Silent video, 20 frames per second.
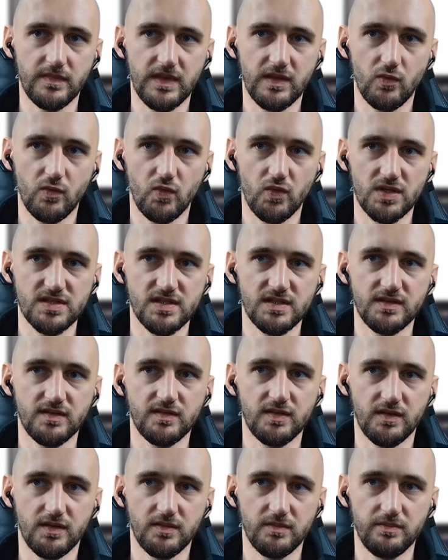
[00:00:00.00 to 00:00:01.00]
Was
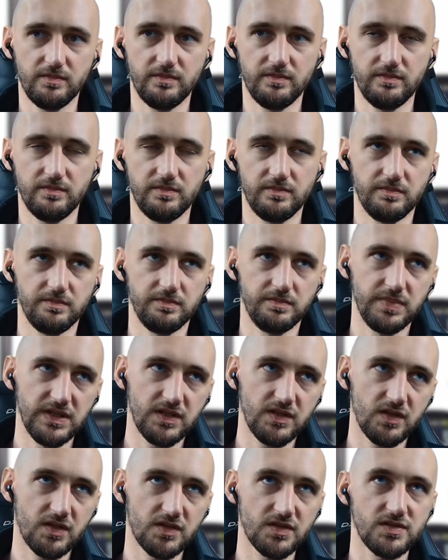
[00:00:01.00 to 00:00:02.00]
it
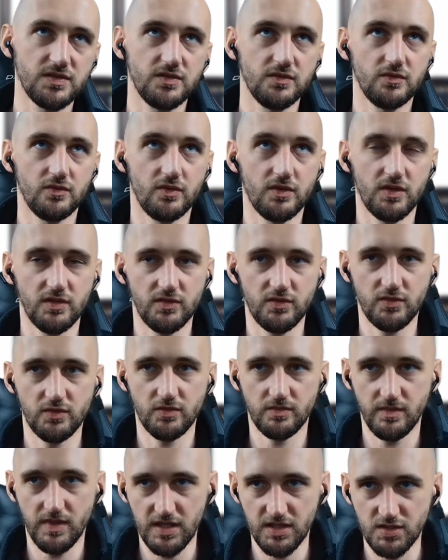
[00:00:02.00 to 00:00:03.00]
because you wanted
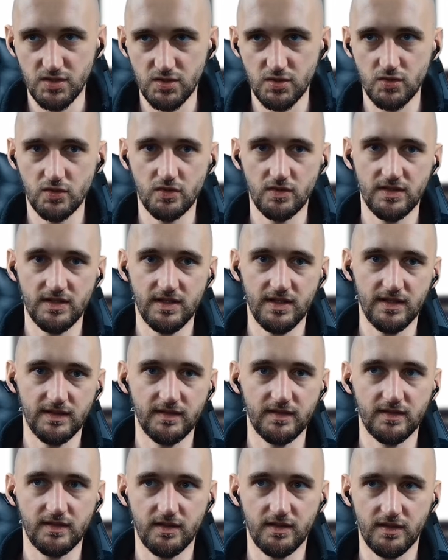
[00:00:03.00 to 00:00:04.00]
to make sure
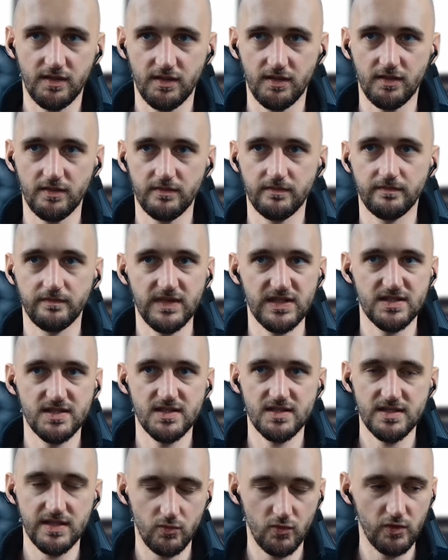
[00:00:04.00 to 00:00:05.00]
that the
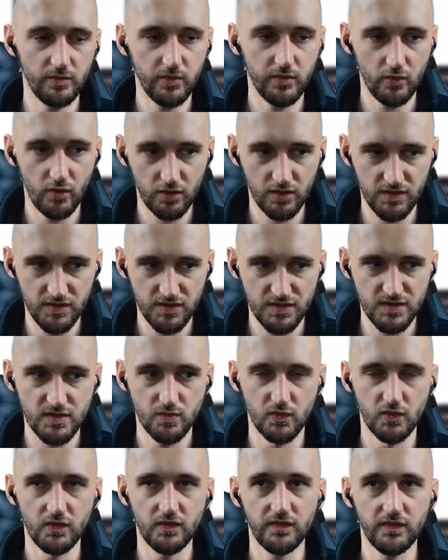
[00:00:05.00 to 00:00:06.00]
system would be working
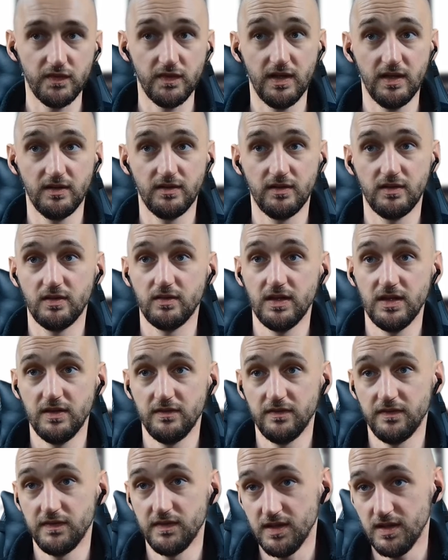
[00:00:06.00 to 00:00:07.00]
smooth, and
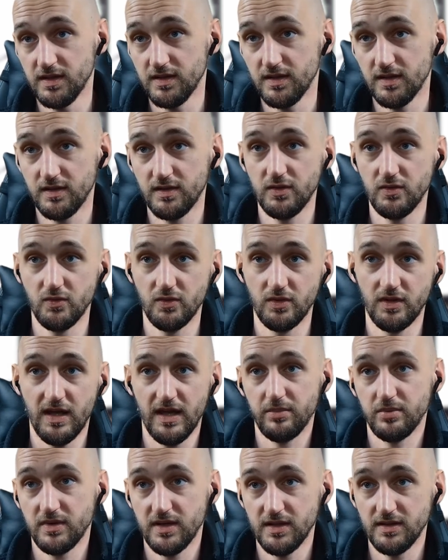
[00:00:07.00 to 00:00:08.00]
if needed, you would
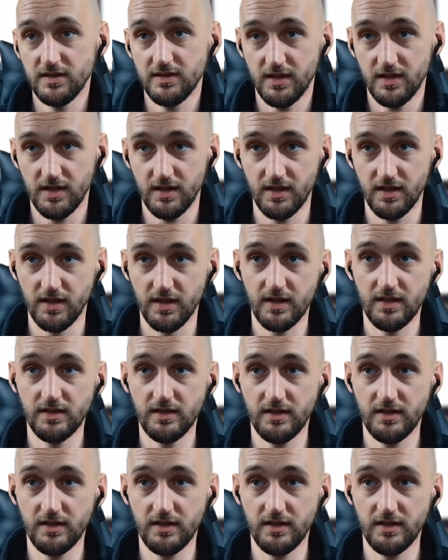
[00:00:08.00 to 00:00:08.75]
upgrade the